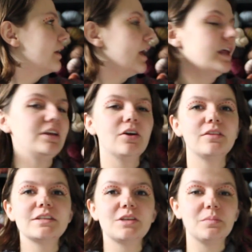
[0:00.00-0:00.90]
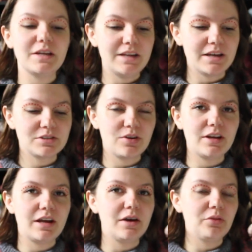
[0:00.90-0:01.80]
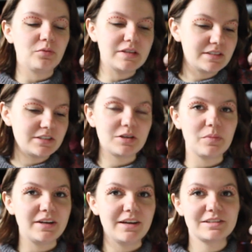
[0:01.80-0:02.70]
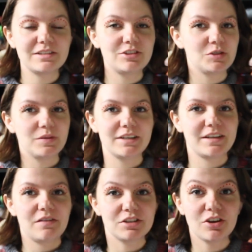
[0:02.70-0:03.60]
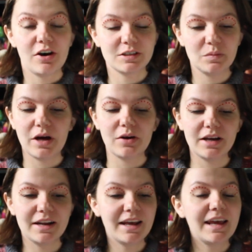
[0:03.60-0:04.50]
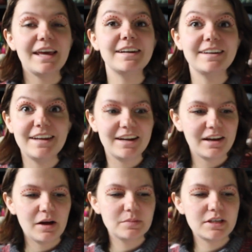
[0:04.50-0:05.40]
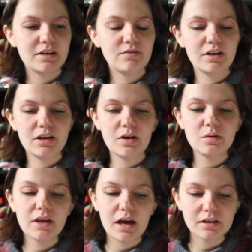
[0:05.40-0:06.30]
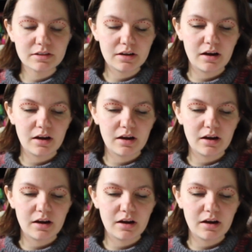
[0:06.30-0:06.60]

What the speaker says: any yarn that's on my desk right now. The reason it's on my desk is just because I haven't talked about it in a knitting update video yet.